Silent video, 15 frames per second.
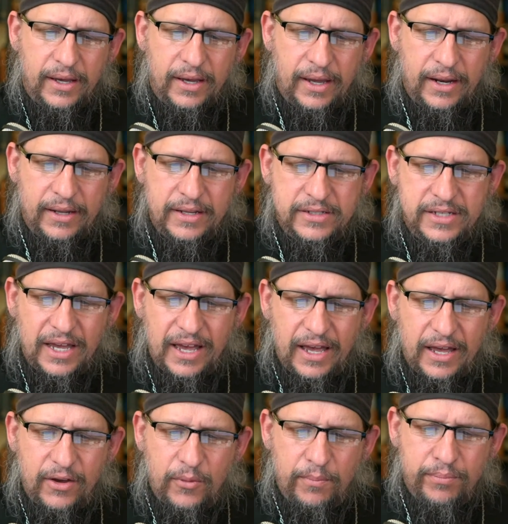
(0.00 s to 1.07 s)
and this
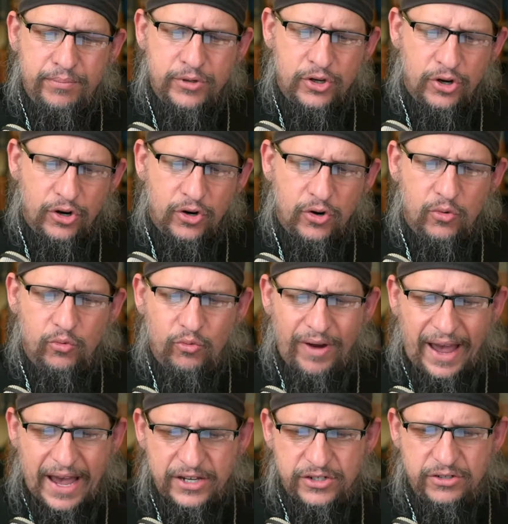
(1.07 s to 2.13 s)
pure
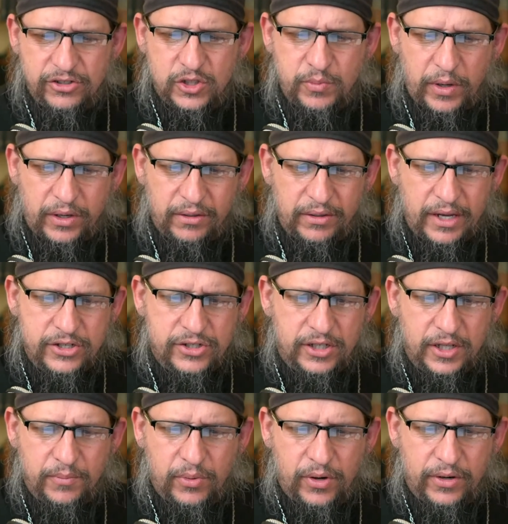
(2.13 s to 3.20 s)
rational speculation
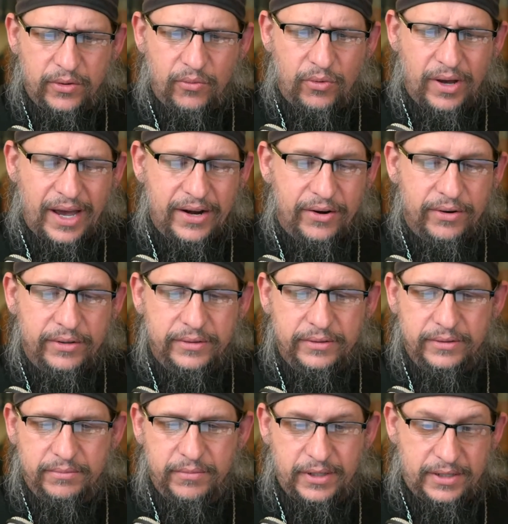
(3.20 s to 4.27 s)
on the part of the writer,
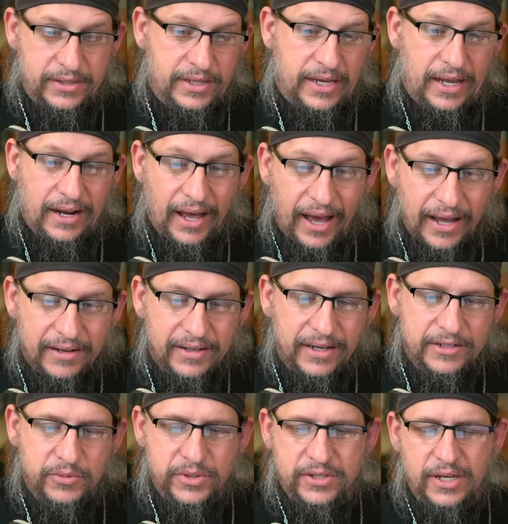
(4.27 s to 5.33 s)
because he cannot,
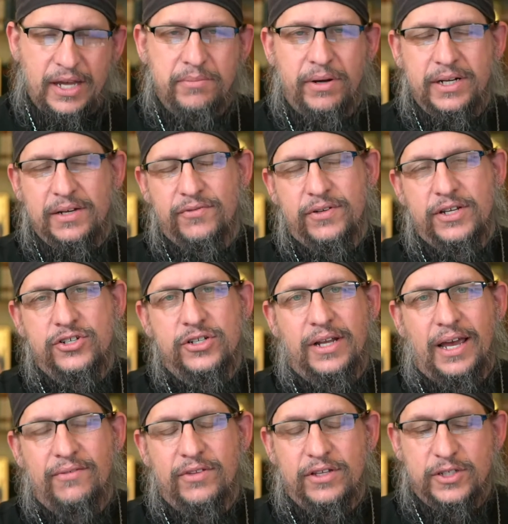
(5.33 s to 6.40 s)
as we said, by definition,
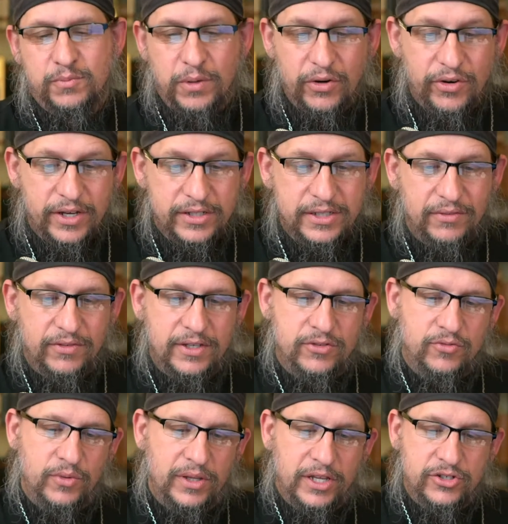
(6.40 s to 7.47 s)
have the experience of
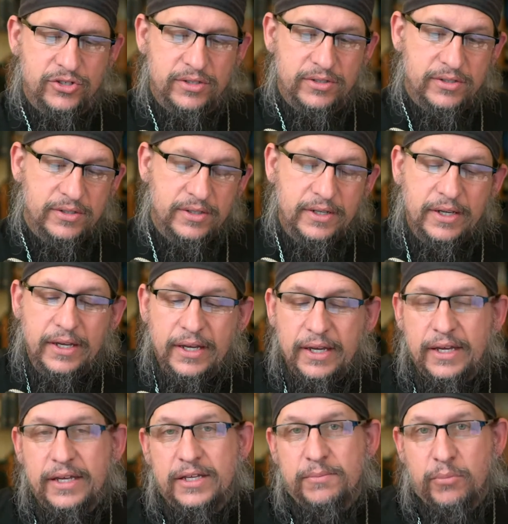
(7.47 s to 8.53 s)
these religions,
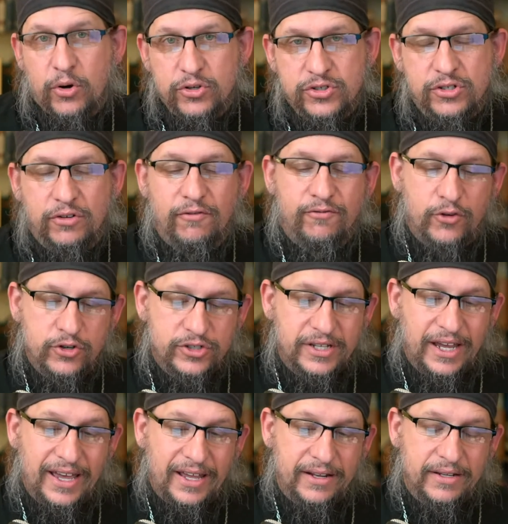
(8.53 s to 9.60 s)
personal
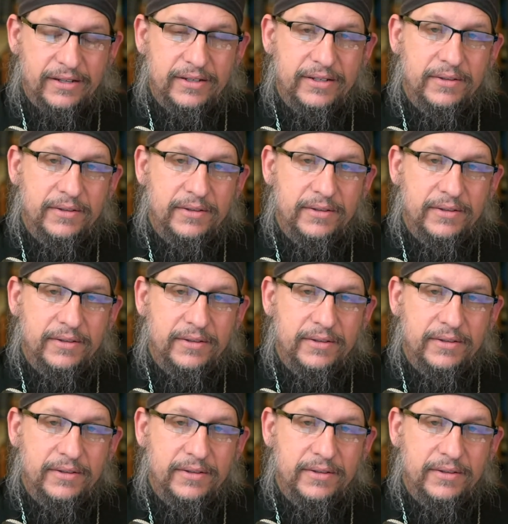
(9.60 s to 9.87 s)
firsthand